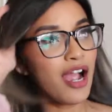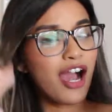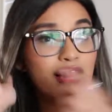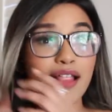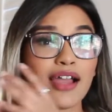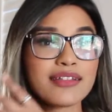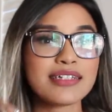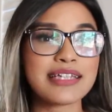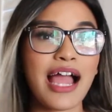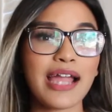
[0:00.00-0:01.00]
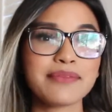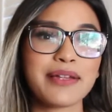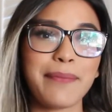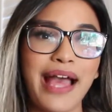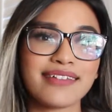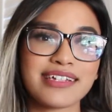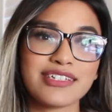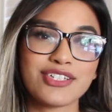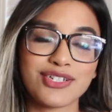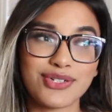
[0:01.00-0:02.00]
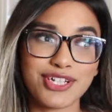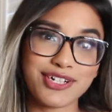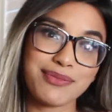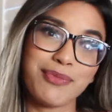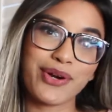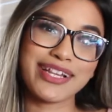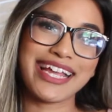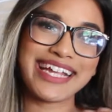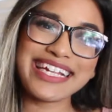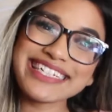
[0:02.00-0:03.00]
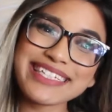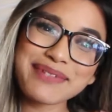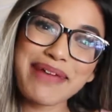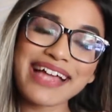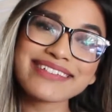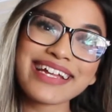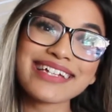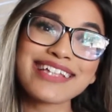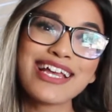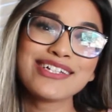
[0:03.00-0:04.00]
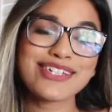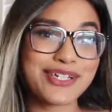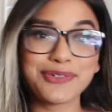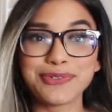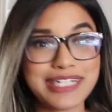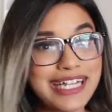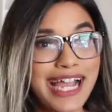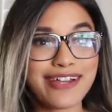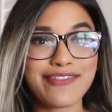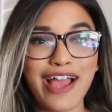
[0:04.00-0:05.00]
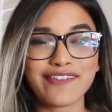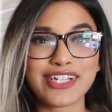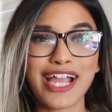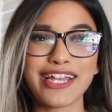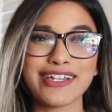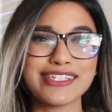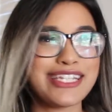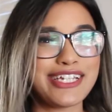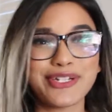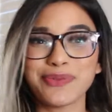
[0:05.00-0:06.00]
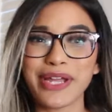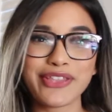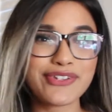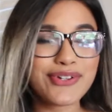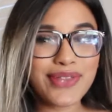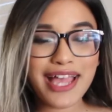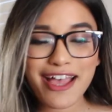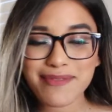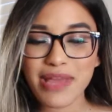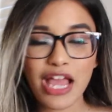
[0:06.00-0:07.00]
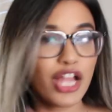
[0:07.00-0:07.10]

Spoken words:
A lot of the times their baskets do look more like Easter baskets, so you really kind of have to dig your way through them,